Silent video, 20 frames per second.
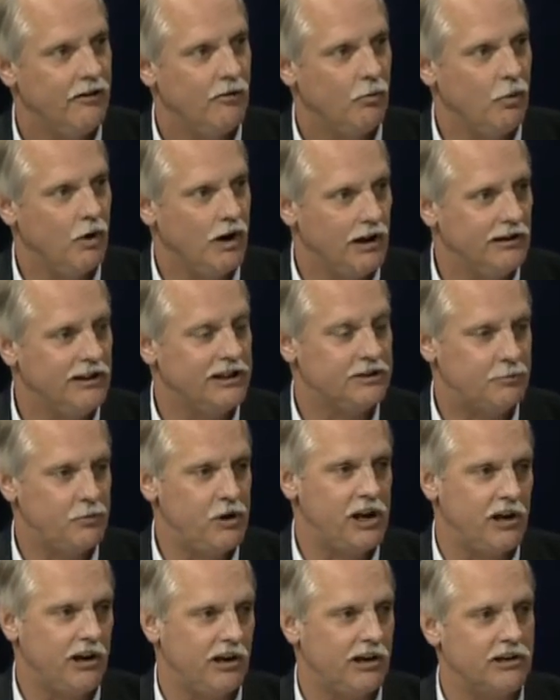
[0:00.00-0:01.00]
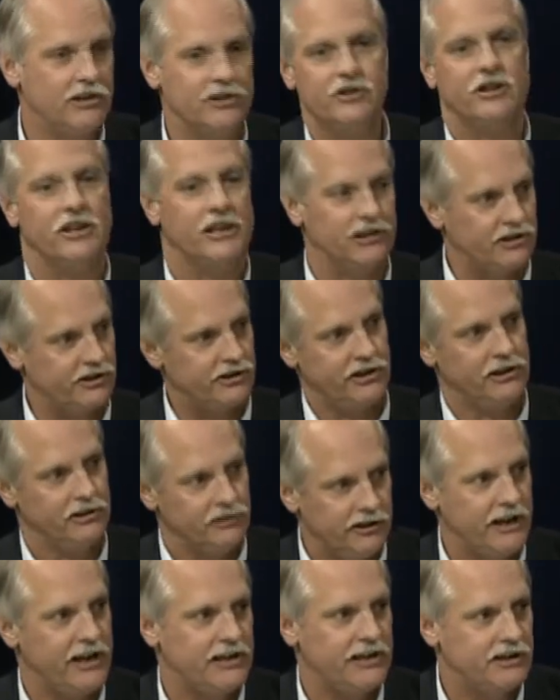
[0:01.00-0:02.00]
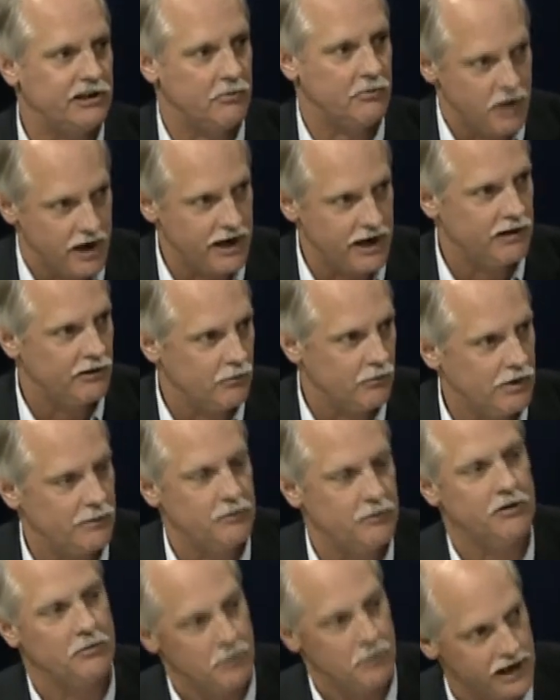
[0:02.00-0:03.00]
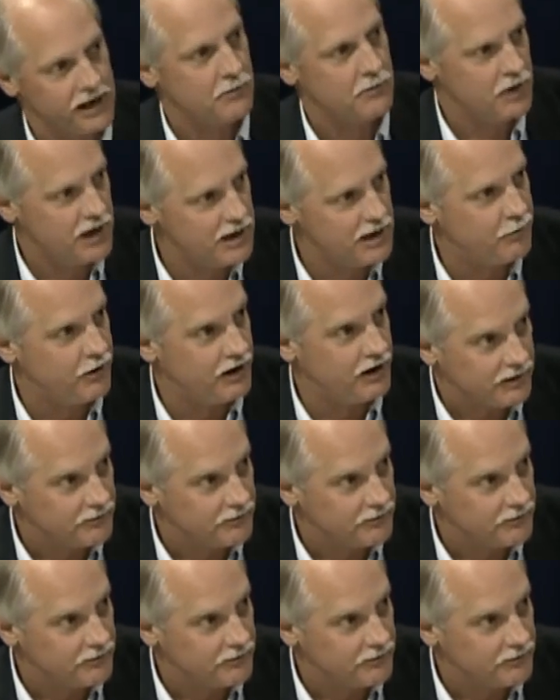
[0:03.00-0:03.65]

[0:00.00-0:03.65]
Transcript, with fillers: Well, it's because it still takes a man and a woman to make a baby.